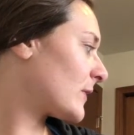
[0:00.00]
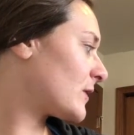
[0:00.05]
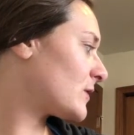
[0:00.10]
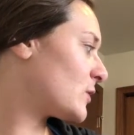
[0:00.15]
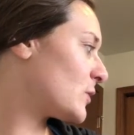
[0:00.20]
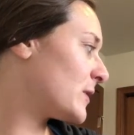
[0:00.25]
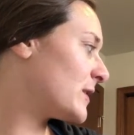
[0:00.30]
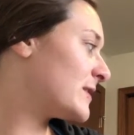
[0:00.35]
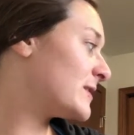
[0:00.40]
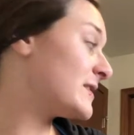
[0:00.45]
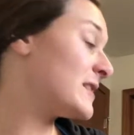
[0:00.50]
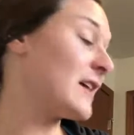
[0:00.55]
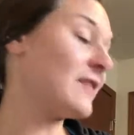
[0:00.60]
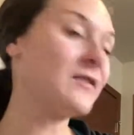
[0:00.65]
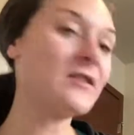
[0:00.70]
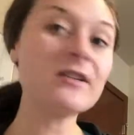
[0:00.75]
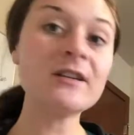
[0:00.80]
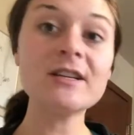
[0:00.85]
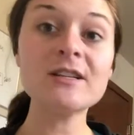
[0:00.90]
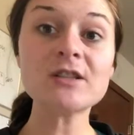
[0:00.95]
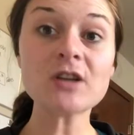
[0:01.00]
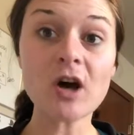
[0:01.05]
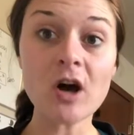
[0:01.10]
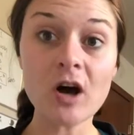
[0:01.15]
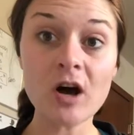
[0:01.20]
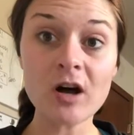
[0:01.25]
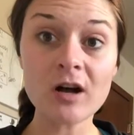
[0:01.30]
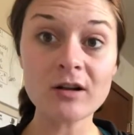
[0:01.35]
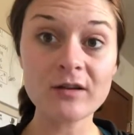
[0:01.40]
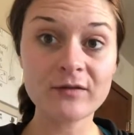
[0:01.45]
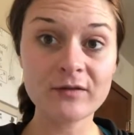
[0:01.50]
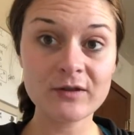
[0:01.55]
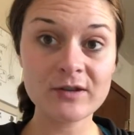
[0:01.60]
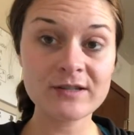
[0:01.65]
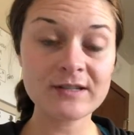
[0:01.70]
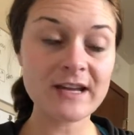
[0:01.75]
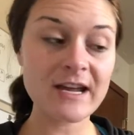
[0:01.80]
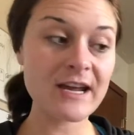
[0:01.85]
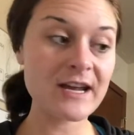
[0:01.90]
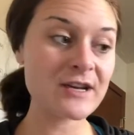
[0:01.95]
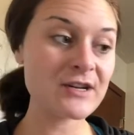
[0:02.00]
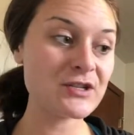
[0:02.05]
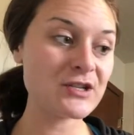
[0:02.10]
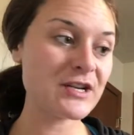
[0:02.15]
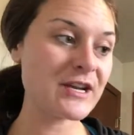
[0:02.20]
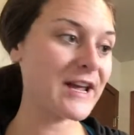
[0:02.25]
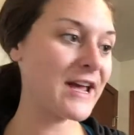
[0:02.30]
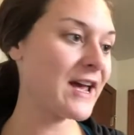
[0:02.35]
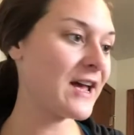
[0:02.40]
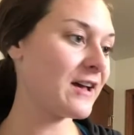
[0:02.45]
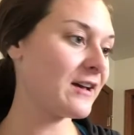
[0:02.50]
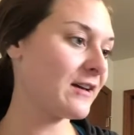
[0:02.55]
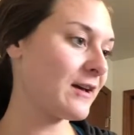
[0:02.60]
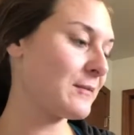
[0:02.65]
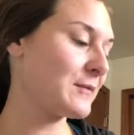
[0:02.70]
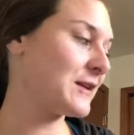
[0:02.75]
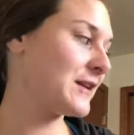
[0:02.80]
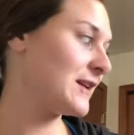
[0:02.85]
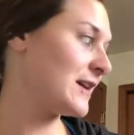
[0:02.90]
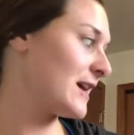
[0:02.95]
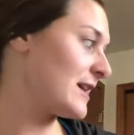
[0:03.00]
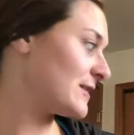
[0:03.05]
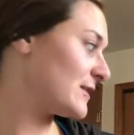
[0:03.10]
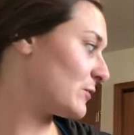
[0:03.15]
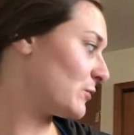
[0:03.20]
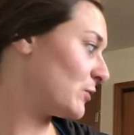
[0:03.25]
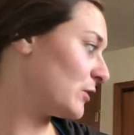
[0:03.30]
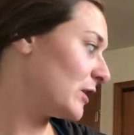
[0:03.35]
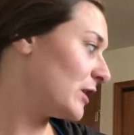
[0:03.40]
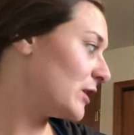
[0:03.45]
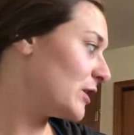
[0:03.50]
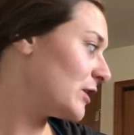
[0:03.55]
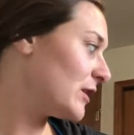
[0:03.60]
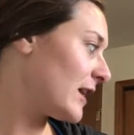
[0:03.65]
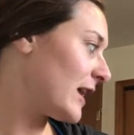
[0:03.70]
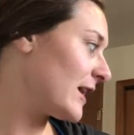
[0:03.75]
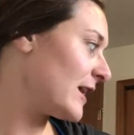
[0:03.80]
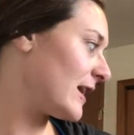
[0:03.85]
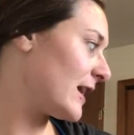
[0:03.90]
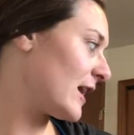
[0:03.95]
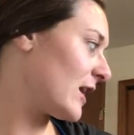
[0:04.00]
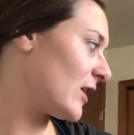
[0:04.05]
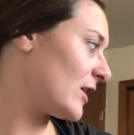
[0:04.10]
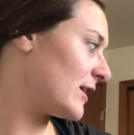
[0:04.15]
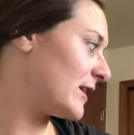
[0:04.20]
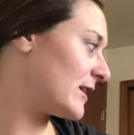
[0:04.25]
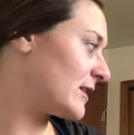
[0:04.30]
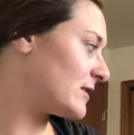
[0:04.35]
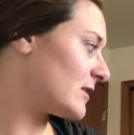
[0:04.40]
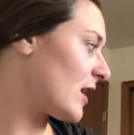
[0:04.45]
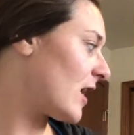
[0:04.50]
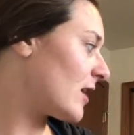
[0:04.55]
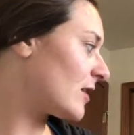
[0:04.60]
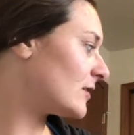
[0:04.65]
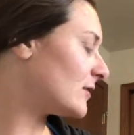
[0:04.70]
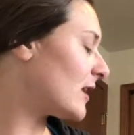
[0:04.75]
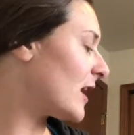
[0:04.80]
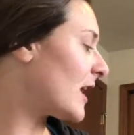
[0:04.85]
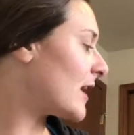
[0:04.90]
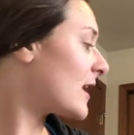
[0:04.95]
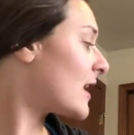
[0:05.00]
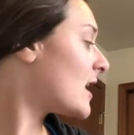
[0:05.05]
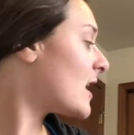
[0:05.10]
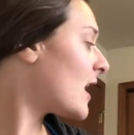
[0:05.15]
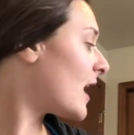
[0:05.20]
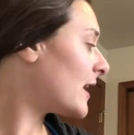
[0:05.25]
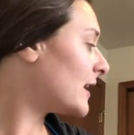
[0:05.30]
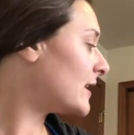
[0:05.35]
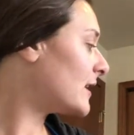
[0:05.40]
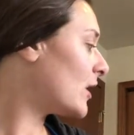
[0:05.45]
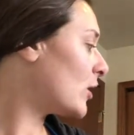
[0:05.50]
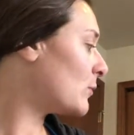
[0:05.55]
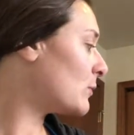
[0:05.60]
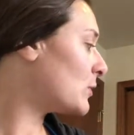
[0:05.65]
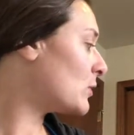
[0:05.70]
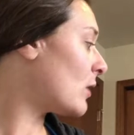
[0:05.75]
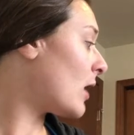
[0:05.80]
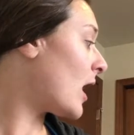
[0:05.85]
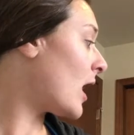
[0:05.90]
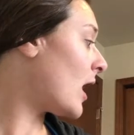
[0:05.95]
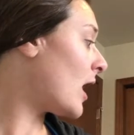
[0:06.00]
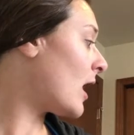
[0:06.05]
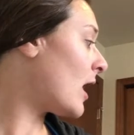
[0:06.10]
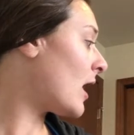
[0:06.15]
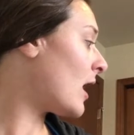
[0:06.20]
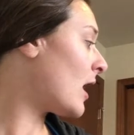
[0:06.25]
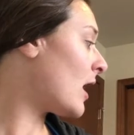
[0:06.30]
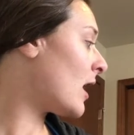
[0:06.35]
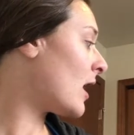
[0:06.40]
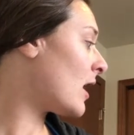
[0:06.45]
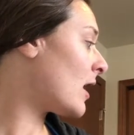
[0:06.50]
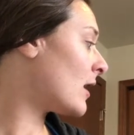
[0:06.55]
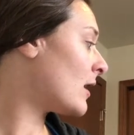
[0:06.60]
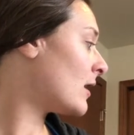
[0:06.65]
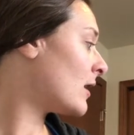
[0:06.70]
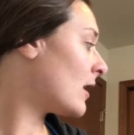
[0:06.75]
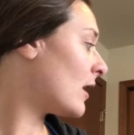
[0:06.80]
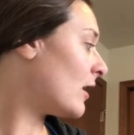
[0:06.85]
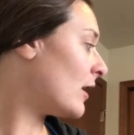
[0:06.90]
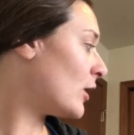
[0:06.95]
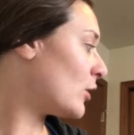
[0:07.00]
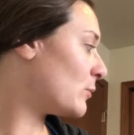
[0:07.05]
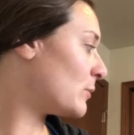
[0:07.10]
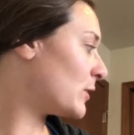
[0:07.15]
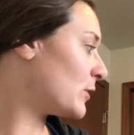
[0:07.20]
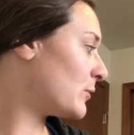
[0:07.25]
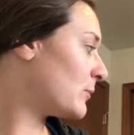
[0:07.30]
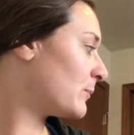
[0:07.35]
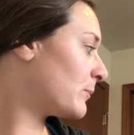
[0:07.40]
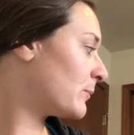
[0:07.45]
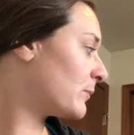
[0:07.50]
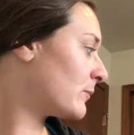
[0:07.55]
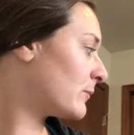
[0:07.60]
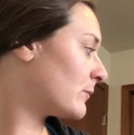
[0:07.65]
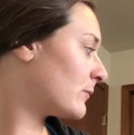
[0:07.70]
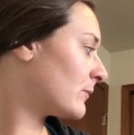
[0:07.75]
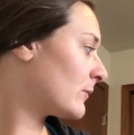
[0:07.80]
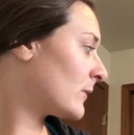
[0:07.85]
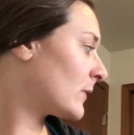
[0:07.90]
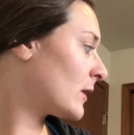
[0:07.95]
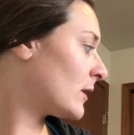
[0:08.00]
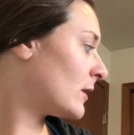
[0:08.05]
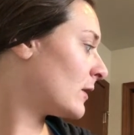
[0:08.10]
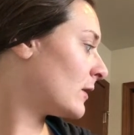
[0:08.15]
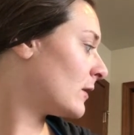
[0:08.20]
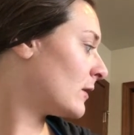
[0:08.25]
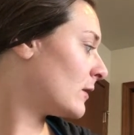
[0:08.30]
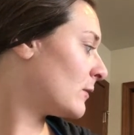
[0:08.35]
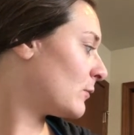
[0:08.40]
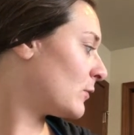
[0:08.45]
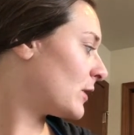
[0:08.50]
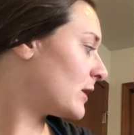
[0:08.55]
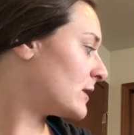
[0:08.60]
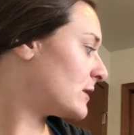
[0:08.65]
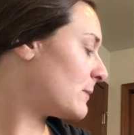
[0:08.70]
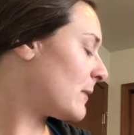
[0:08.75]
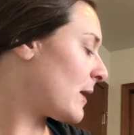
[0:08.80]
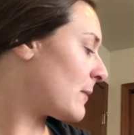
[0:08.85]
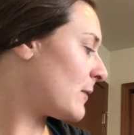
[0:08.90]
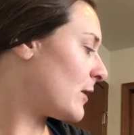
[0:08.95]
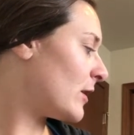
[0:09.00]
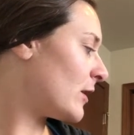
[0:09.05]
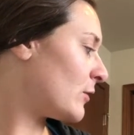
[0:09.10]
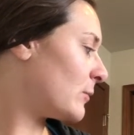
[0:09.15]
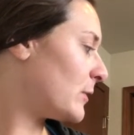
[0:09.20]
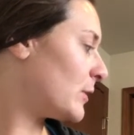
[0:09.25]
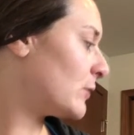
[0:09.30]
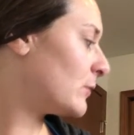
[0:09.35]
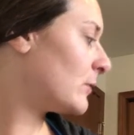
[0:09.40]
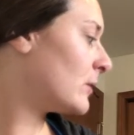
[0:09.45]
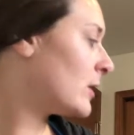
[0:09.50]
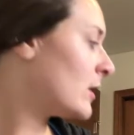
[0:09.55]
So he's definitely tall for his age. He has a really good head of hair. He can talk a lot. I can help you. I'll help you. Bring it to Mom. I'll help you.